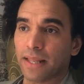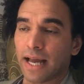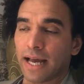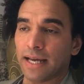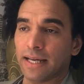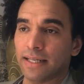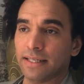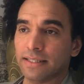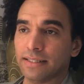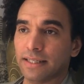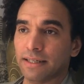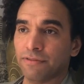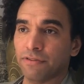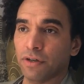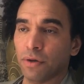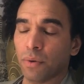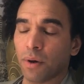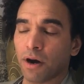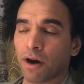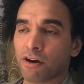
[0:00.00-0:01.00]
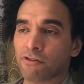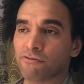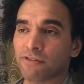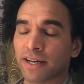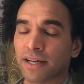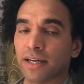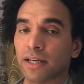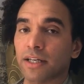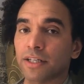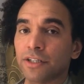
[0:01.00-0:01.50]
And if you are a
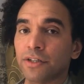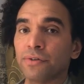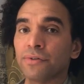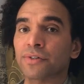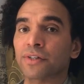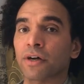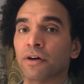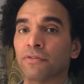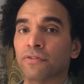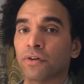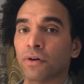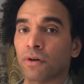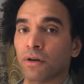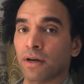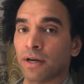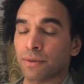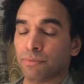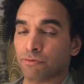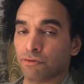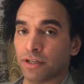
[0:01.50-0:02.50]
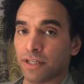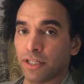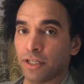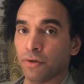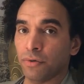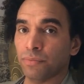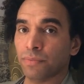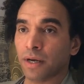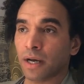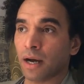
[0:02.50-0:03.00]
regular user of your library,
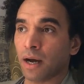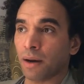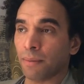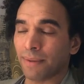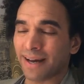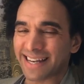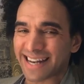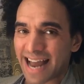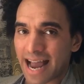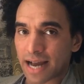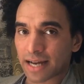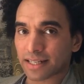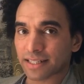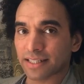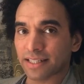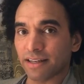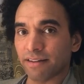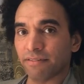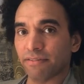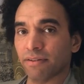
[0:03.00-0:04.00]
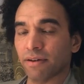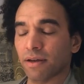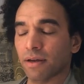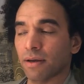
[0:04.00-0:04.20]
you become an active